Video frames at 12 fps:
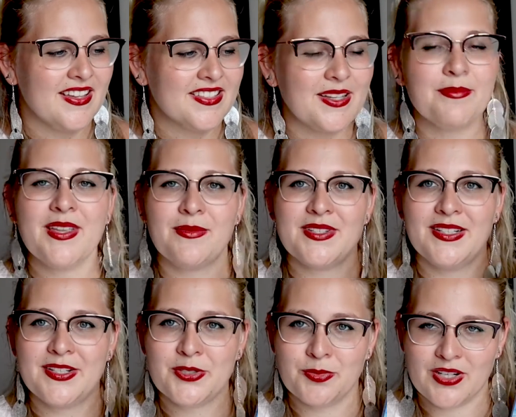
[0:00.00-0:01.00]
sometimes a
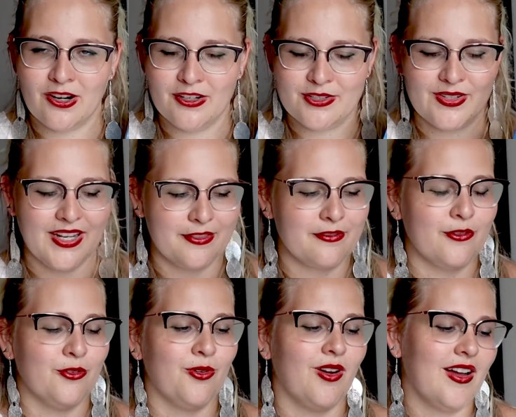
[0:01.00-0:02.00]
little bit hard to get
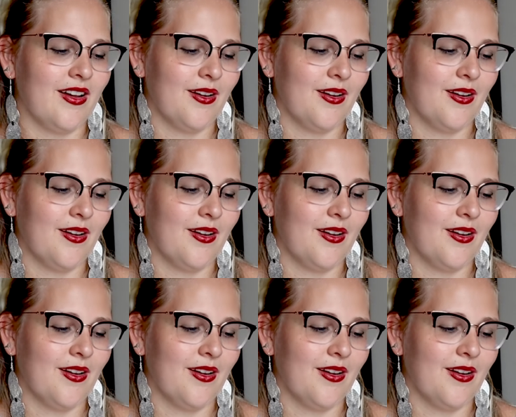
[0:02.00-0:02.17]
through.